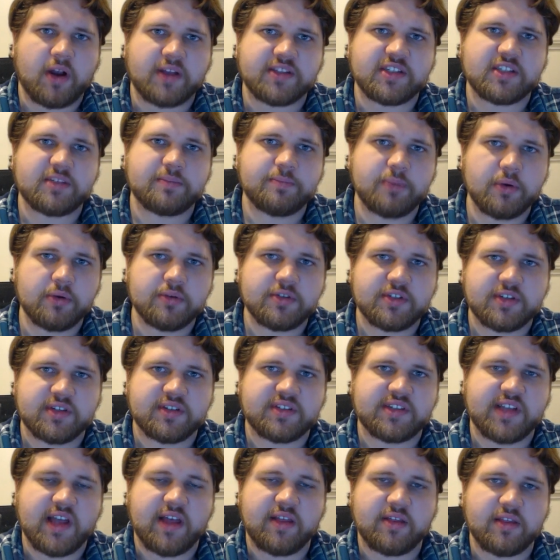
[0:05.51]
Crisis Booster
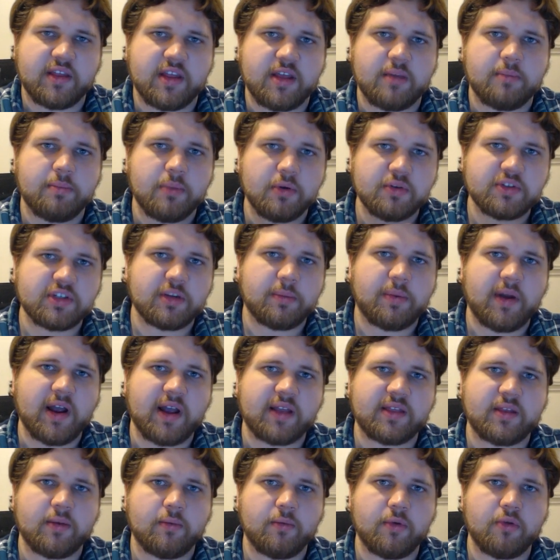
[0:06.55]
Set, the booster
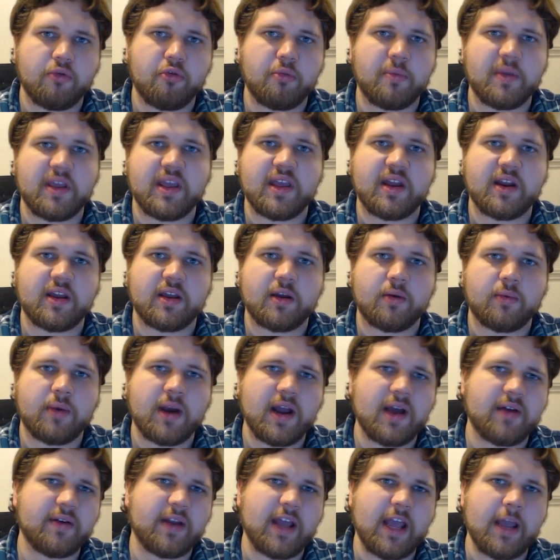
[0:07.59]
pack that we will be getting
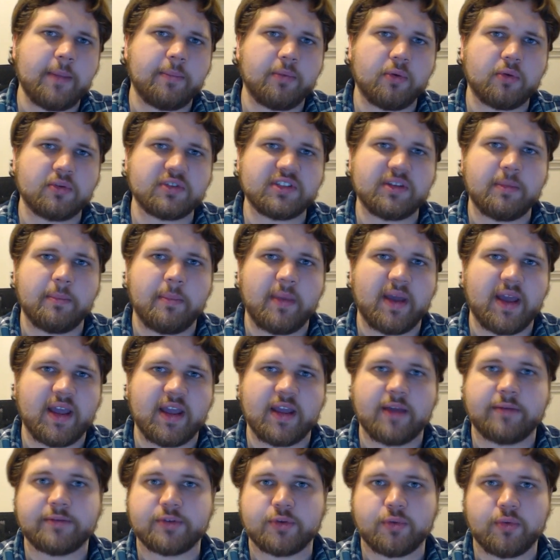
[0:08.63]
around April to
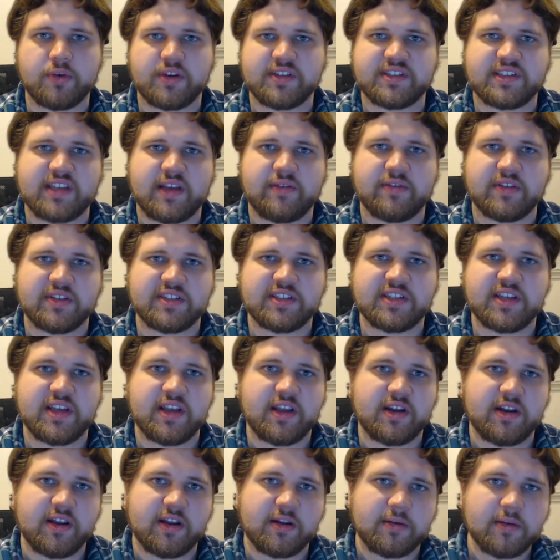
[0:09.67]
May of
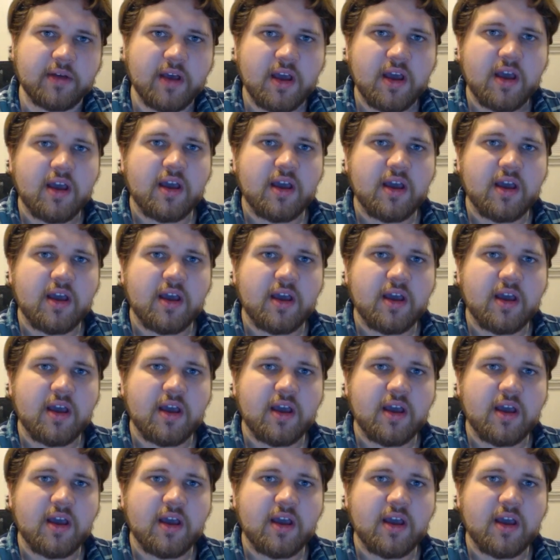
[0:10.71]
2017, and